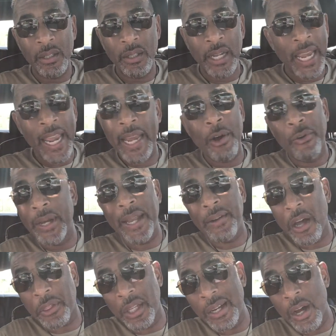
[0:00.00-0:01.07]
He ain't going to get
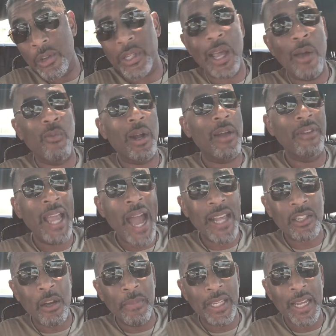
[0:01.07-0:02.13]
nothing else, and whatever he has
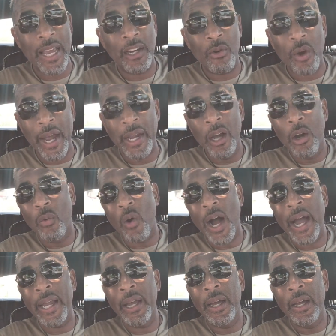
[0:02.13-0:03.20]
is going to be taken away. Why?